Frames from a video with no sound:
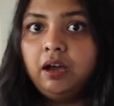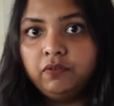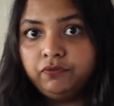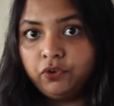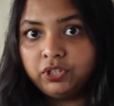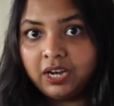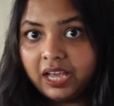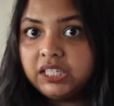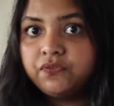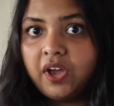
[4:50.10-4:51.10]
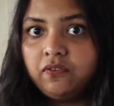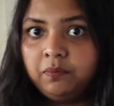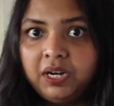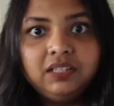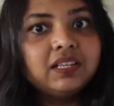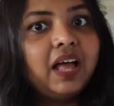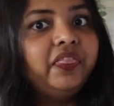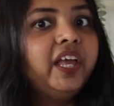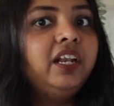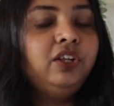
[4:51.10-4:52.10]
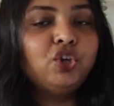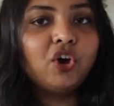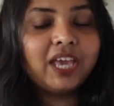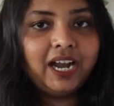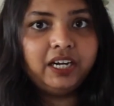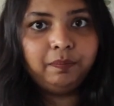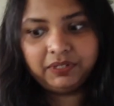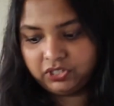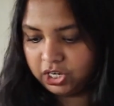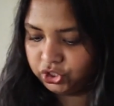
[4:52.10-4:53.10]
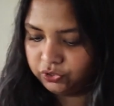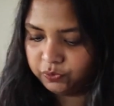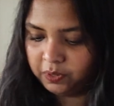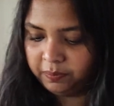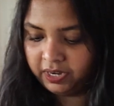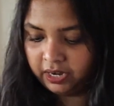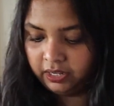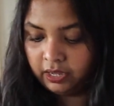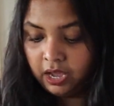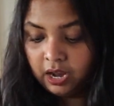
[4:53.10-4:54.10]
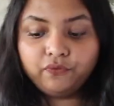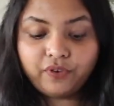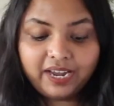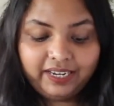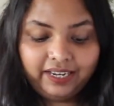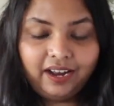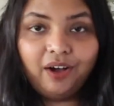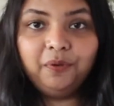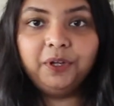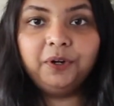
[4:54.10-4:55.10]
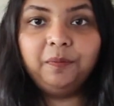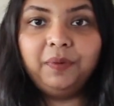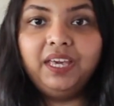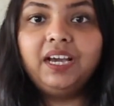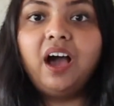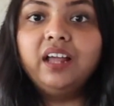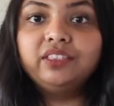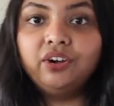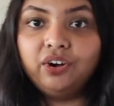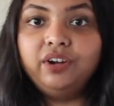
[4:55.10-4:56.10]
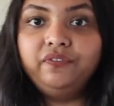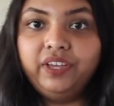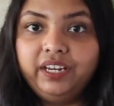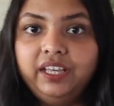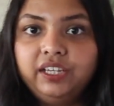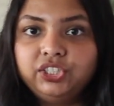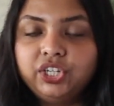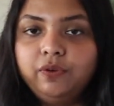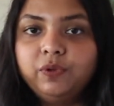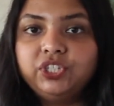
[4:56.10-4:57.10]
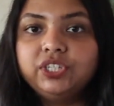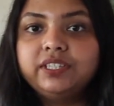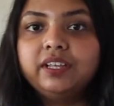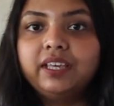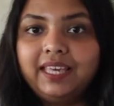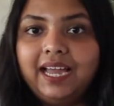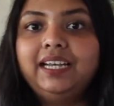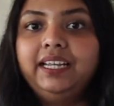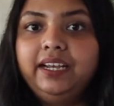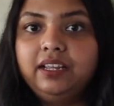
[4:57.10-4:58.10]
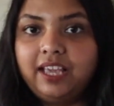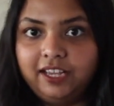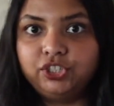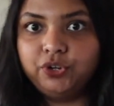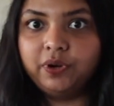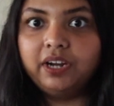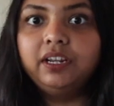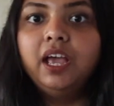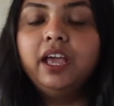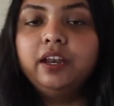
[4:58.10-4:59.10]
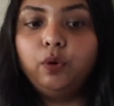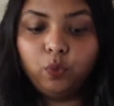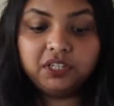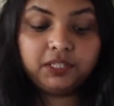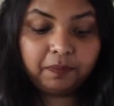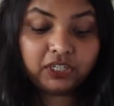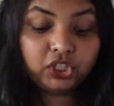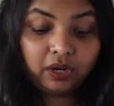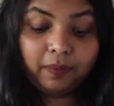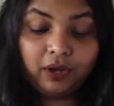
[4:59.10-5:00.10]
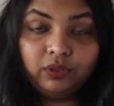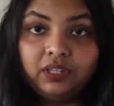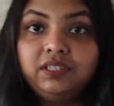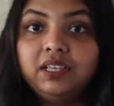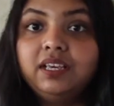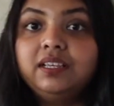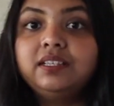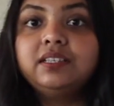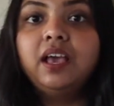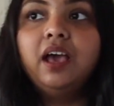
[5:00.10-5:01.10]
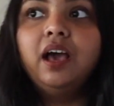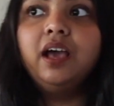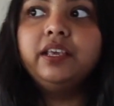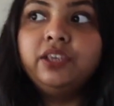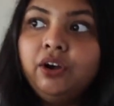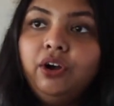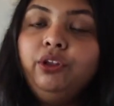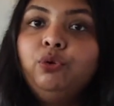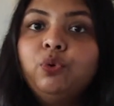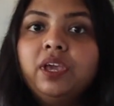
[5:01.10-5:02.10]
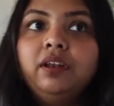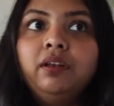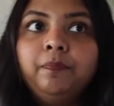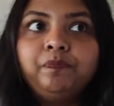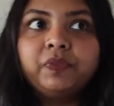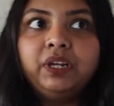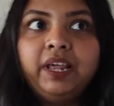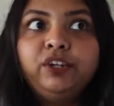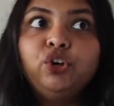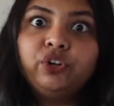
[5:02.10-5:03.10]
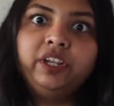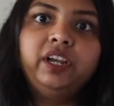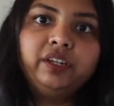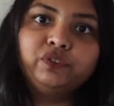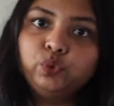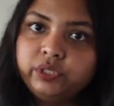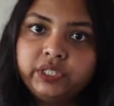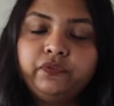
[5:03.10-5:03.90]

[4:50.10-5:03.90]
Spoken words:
the oven for the next 5 minutes, and then your candied pistachios will be ready. Finally, now we're going to make our third variation, which is the candied cashew nut. Now what's special about this is here you can let your creative juices